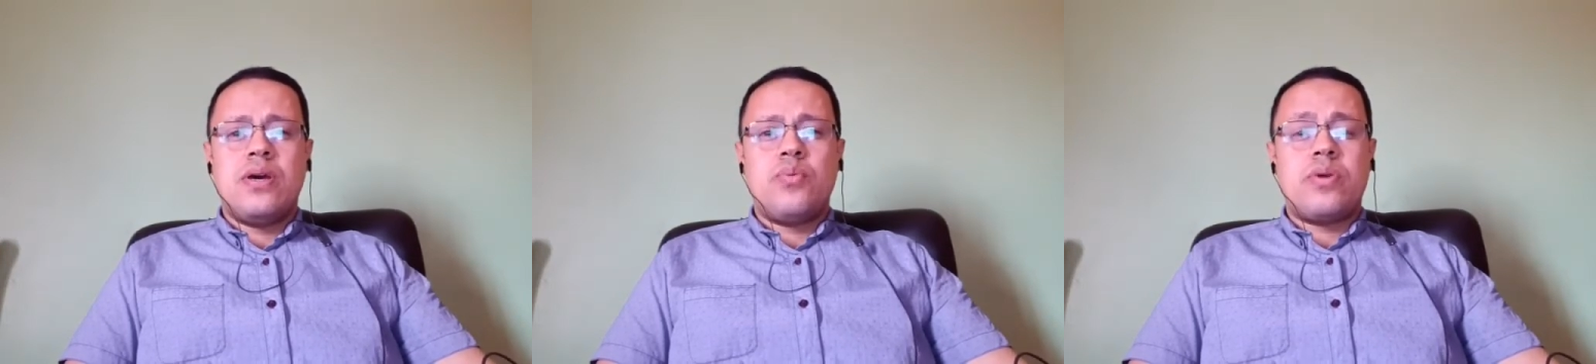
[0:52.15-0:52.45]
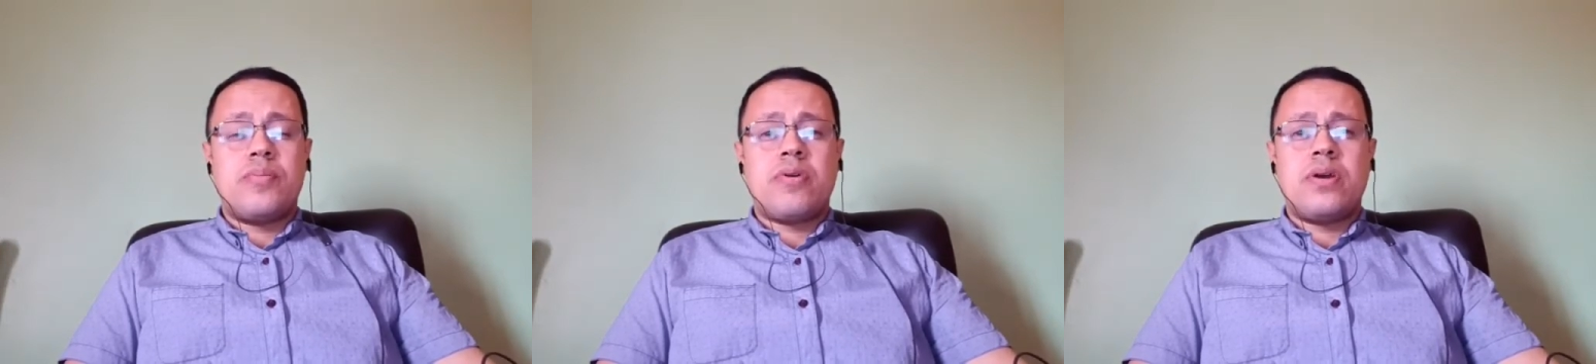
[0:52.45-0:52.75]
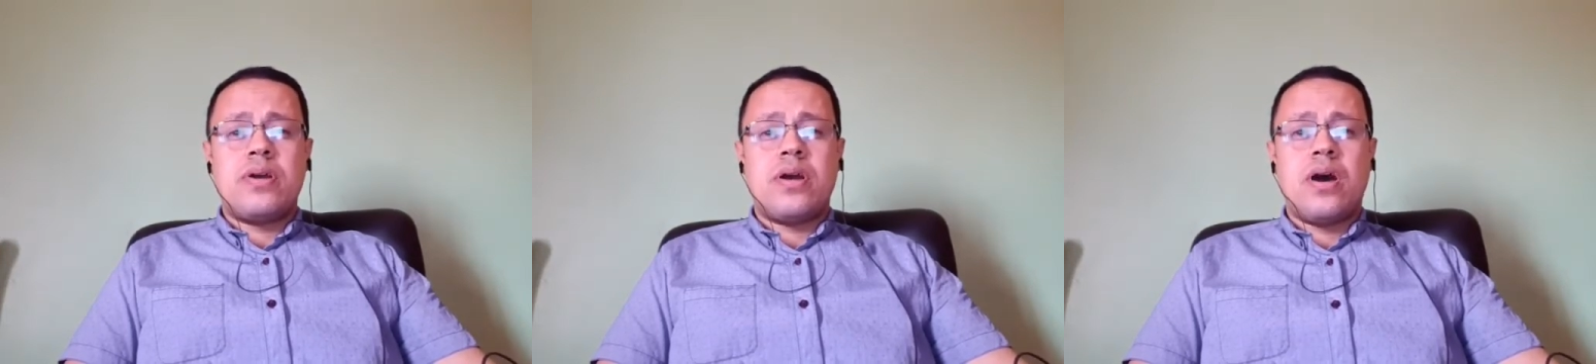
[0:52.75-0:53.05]
when
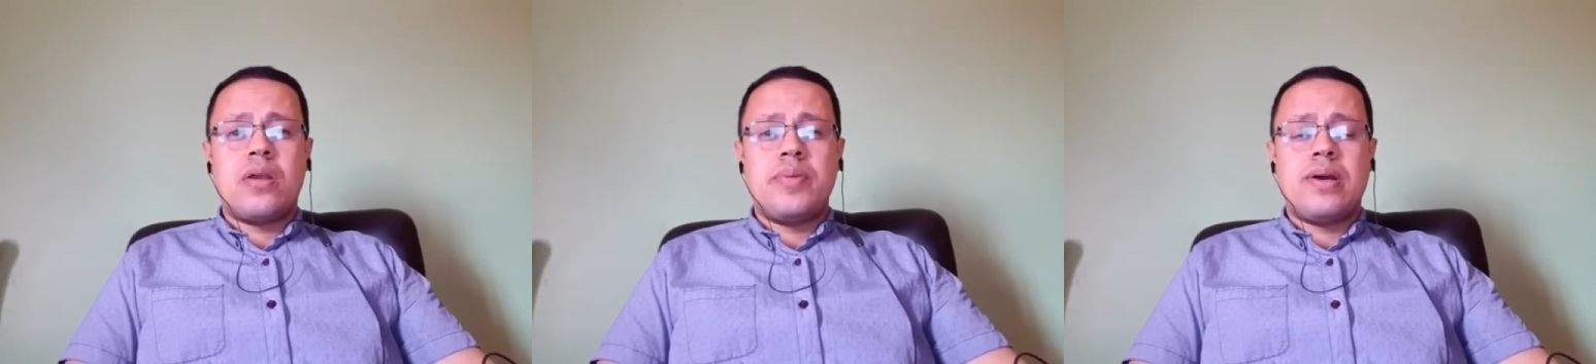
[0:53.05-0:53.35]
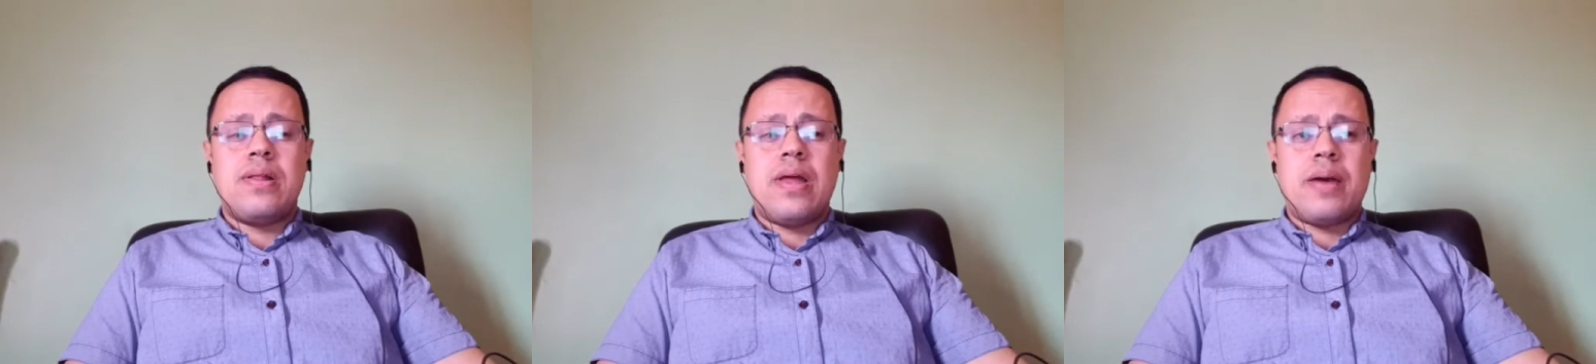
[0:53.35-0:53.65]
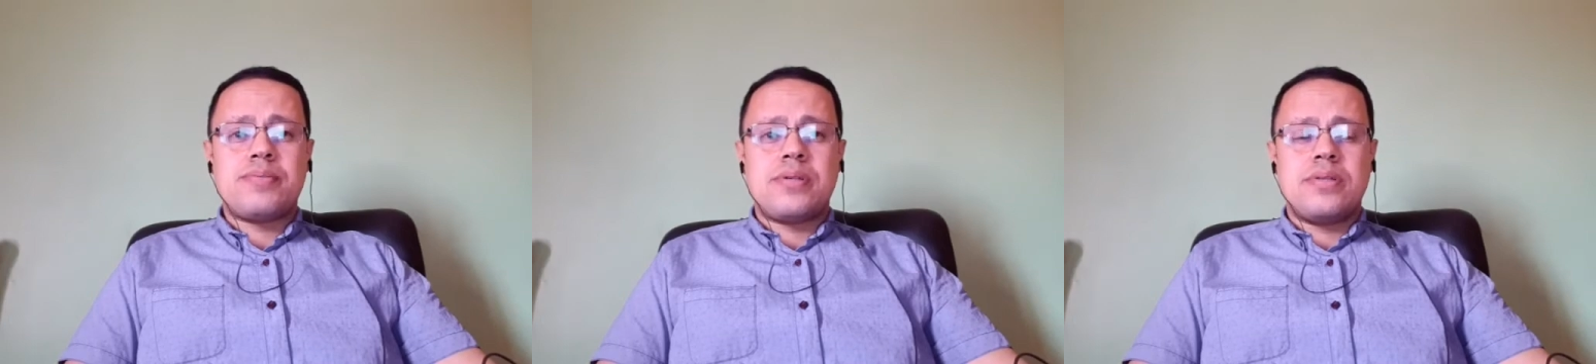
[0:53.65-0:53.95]
American economy
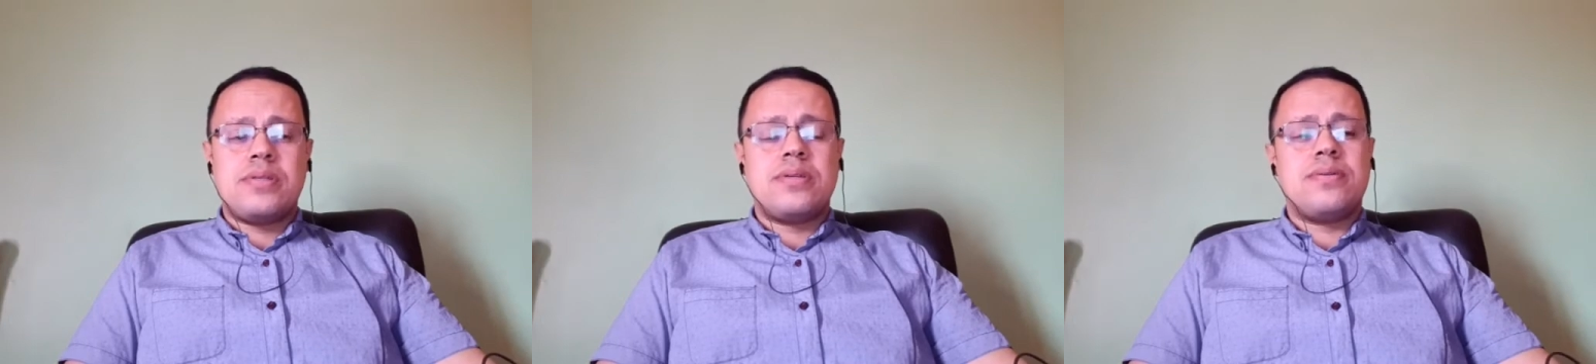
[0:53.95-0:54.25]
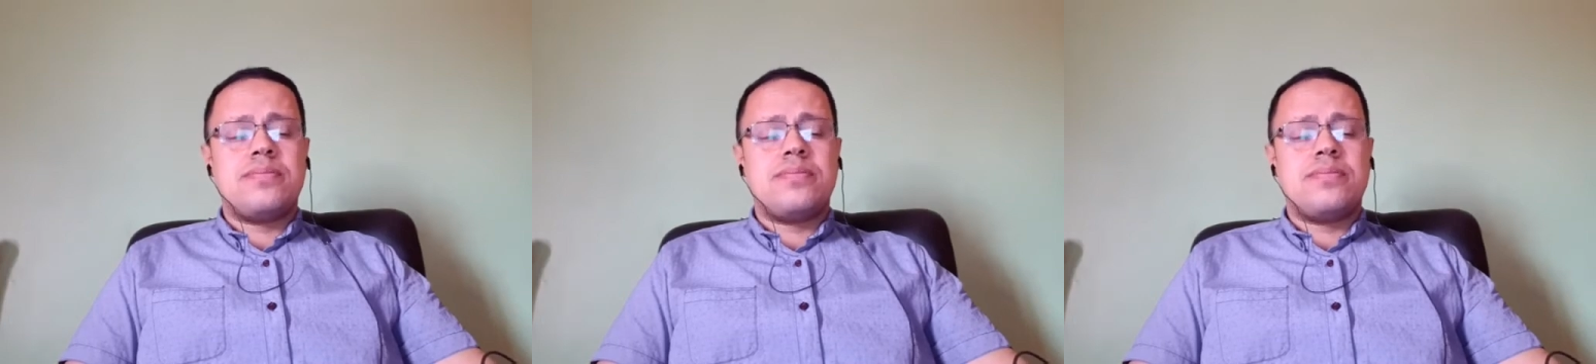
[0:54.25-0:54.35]
collapsed.